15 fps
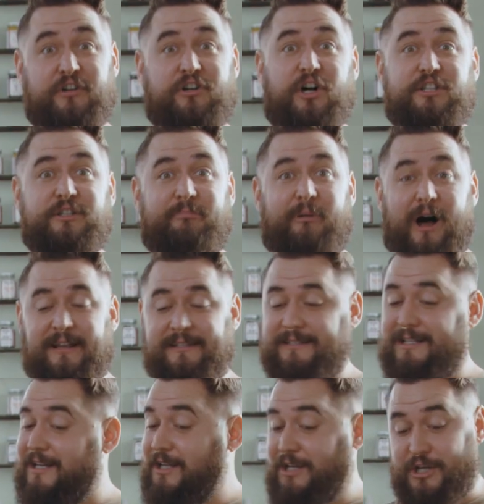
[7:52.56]
to cook the
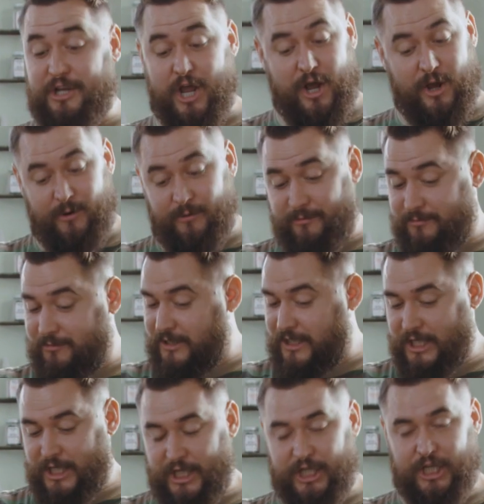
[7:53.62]
pasta? No,
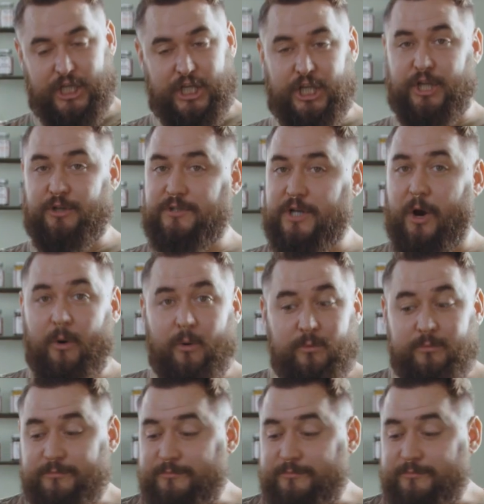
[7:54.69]
you don't.